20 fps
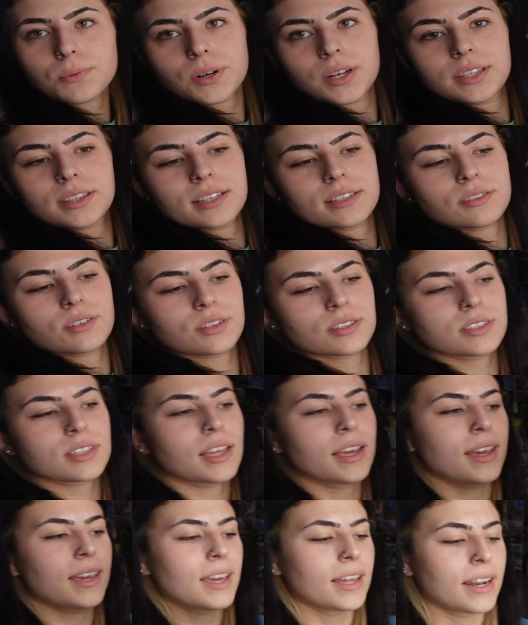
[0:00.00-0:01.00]
what this looks
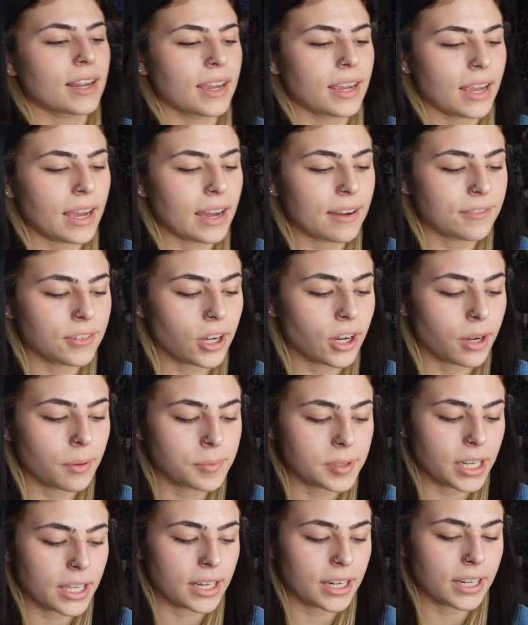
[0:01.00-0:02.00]
like, and I have not
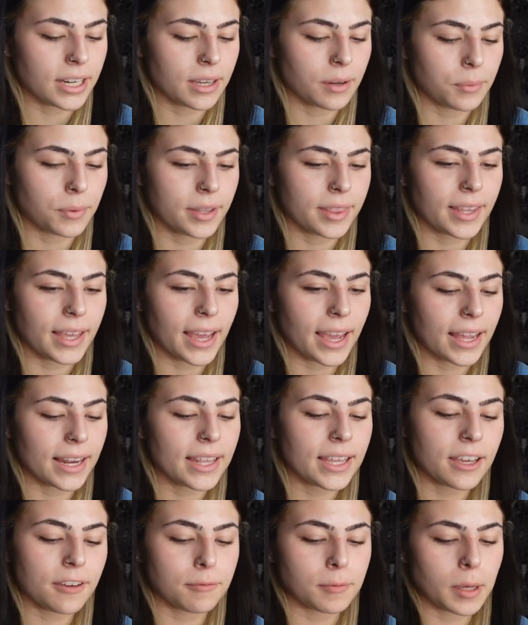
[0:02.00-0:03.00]
updated it with
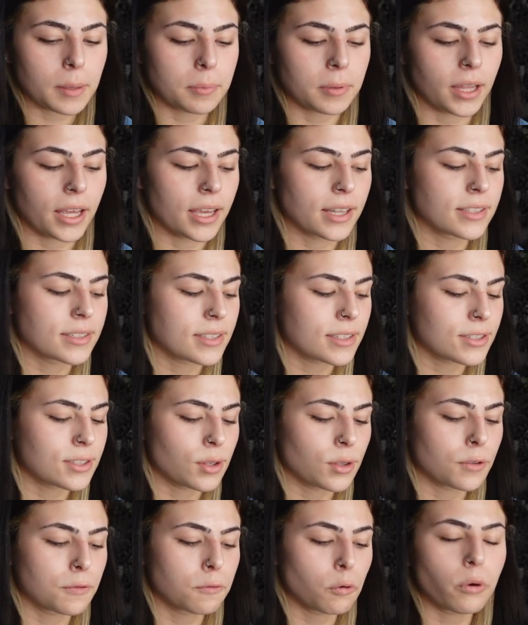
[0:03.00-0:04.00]
any of my plans.
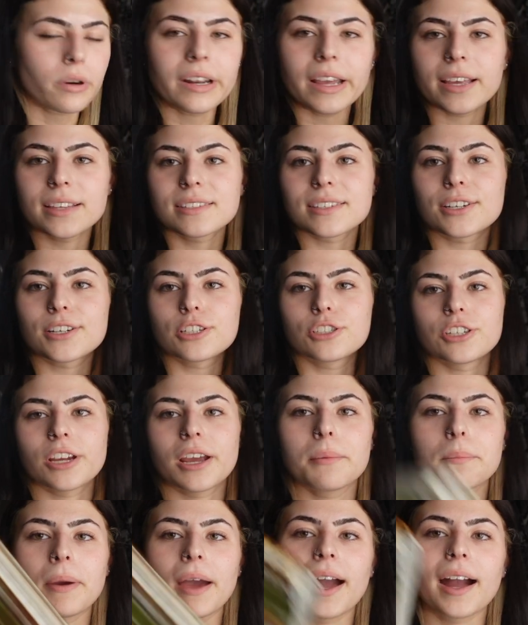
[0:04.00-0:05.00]
So the four days that are
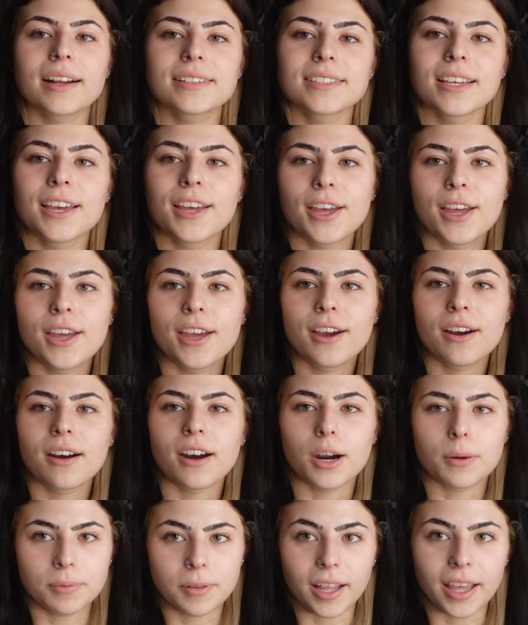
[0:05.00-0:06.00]
jam-packed
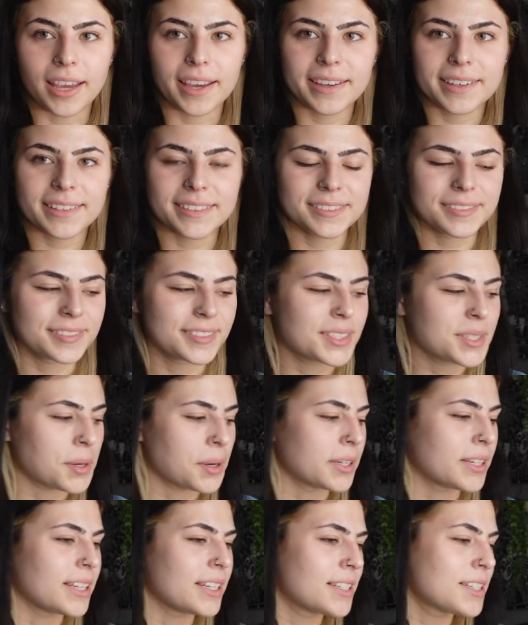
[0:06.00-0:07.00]
are blank. So
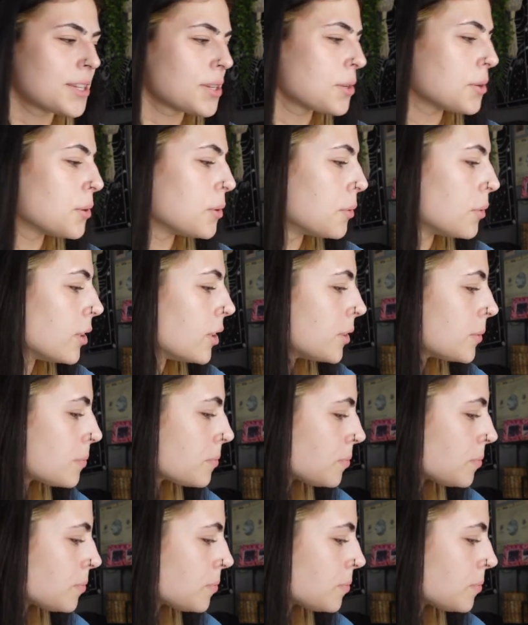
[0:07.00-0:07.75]
I need to